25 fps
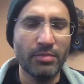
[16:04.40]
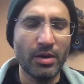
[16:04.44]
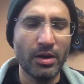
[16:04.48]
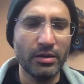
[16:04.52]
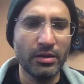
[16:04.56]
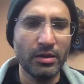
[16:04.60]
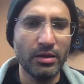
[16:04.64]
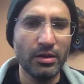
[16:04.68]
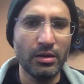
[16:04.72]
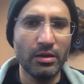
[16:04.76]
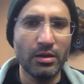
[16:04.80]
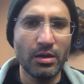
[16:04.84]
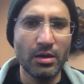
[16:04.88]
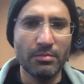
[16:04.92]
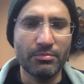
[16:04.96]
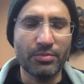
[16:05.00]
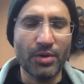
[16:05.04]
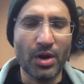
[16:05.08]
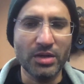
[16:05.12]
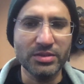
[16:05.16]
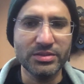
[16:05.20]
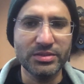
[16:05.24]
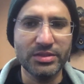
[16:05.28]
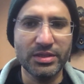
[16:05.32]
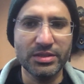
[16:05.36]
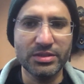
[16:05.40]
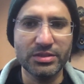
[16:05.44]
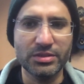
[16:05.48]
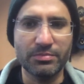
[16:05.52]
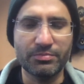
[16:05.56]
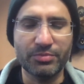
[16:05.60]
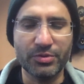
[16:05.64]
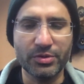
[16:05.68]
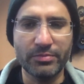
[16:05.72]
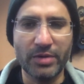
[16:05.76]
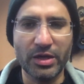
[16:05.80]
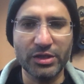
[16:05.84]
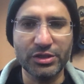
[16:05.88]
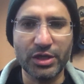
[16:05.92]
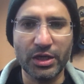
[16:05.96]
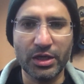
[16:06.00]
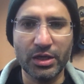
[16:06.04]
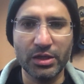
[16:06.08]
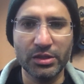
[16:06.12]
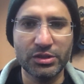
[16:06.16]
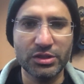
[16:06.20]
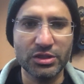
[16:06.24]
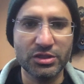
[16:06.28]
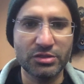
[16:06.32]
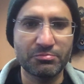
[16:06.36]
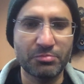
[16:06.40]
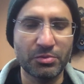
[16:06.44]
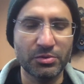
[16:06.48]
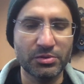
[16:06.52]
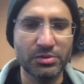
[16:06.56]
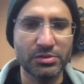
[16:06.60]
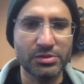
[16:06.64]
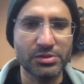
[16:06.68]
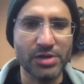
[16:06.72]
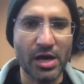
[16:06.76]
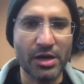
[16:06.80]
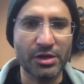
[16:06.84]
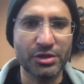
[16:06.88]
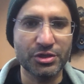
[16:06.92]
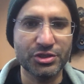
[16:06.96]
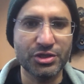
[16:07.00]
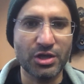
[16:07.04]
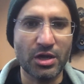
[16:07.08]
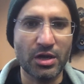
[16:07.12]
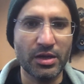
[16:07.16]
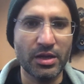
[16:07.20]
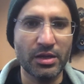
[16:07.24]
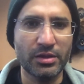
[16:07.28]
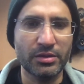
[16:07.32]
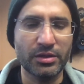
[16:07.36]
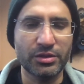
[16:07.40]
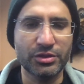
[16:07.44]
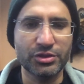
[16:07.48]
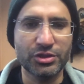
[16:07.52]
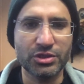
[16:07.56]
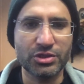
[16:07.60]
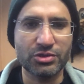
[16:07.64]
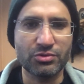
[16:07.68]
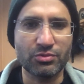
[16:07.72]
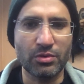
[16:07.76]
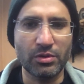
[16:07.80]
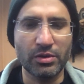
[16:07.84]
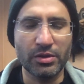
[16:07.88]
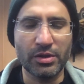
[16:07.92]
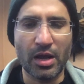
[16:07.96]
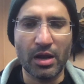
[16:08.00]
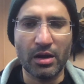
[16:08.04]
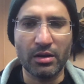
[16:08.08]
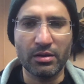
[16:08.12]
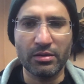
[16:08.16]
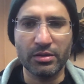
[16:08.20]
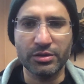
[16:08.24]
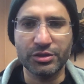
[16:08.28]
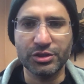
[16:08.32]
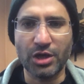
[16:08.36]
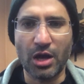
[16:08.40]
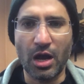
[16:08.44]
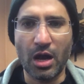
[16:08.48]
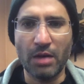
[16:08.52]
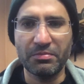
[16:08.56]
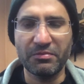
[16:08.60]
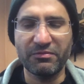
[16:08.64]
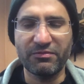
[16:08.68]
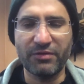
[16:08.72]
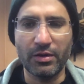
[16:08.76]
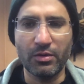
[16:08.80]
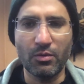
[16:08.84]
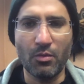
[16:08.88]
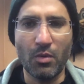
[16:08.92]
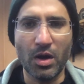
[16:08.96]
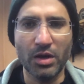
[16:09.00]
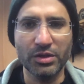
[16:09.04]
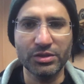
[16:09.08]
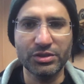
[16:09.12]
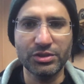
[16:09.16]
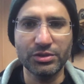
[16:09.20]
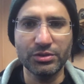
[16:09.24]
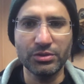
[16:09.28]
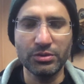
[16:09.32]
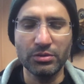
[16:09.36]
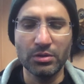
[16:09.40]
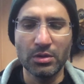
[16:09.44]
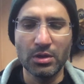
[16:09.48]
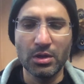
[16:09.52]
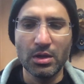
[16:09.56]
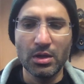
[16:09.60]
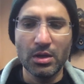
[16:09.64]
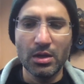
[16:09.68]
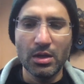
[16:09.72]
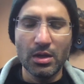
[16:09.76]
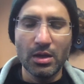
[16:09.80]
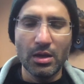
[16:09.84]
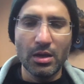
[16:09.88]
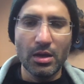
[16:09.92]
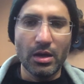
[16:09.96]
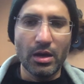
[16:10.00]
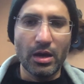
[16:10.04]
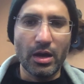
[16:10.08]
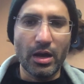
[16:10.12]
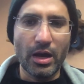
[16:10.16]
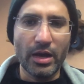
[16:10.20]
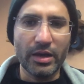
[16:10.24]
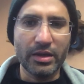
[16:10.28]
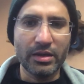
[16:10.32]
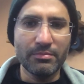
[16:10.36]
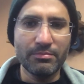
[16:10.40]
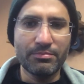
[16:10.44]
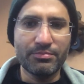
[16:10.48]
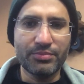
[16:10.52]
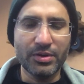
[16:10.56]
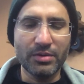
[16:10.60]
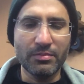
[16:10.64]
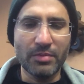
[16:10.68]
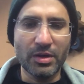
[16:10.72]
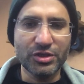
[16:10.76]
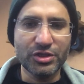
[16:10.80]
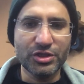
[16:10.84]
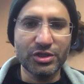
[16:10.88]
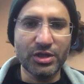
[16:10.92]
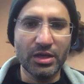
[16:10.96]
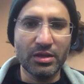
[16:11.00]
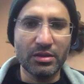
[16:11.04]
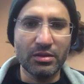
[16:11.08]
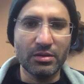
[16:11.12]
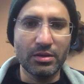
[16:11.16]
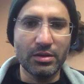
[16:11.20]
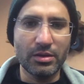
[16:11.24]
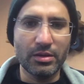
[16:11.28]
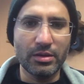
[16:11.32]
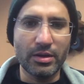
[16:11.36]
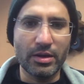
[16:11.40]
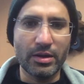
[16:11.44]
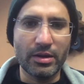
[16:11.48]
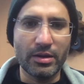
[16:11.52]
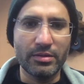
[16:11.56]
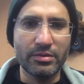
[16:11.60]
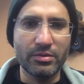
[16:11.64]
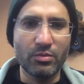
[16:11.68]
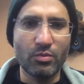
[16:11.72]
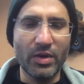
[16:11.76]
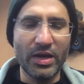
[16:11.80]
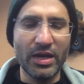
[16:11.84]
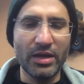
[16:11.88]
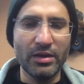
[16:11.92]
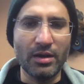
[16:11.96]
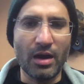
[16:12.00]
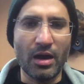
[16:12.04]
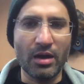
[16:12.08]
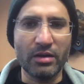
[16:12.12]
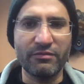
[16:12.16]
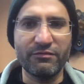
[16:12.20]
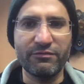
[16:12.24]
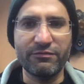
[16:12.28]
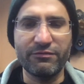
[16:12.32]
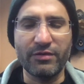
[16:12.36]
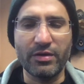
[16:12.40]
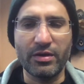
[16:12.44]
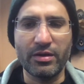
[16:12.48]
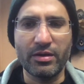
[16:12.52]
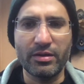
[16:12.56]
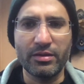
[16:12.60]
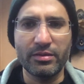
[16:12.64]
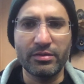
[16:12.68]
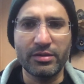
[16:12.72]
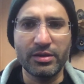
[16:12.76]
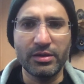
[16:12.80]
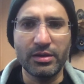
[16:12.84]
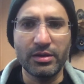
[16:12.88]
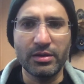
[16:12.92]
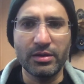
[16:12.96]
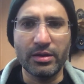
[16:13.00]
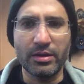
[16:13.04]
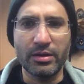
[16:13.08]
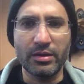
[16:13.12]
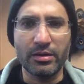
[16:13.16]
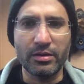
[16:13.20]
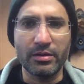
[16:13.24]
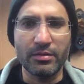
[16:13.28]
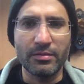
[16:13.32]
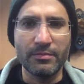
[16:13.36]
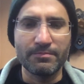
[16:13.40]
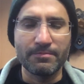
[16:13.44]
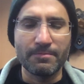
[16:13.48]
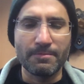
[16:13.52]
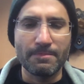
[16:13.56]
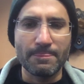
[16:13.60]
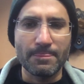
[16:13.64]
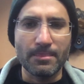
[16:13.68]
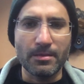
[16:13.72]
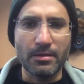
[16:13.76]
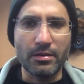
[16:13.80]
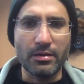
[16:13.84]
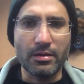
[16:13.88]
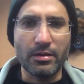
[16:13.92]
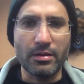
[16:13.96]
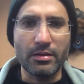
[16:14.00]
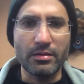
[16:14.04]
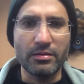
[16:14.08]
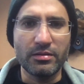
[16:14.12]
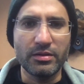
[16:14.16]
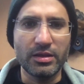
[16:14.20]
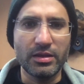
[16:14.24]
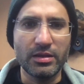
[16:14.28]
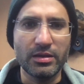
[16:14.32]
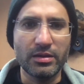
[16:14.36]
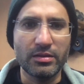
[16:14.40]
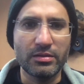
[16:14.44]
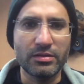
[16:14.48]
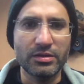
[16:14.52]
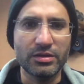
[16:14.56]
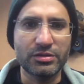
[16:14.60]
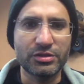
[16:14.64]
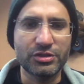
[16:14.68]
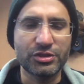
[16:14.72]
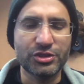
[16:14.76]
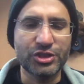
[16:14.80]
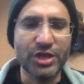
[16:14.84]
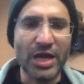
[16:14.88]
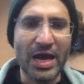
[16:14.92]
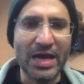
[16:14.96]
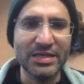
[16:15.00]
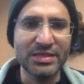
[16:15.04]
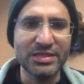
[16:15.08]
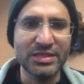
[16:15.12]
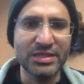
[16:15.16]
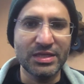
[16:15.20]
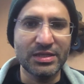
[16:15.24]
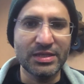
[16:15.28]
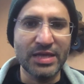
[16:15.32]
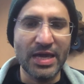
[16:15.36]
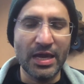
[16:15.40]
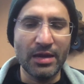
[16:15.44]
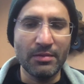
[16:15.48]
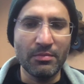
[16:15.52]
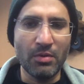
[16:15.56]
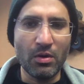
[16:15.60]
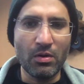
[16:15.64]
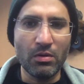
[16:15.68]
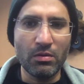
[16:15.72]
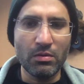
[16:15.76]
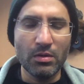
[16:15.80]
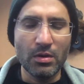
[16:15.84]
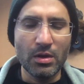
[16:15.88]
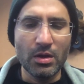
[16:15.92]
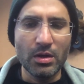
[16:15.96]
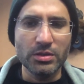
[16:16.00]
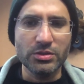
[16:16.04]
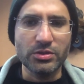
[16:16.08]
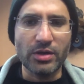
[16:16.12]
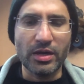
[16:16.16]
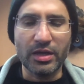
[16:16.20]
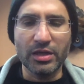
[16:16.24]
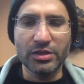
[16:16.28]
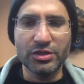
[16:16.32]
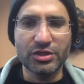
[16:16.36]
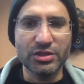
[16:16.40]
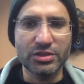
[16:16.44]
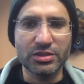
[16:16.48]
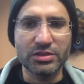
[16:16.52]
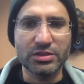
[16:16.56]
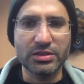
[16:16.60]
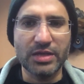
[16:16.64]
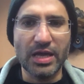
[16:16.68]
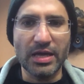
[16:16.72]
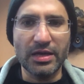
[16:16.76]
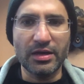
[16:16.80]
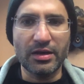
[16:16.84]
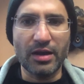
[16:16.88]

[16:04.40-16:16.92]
buggy process. So pretty much I could just put tires on it and just roll it out of the shop if I want to. I can pretty much take the weight out of the chassis table, so I can just get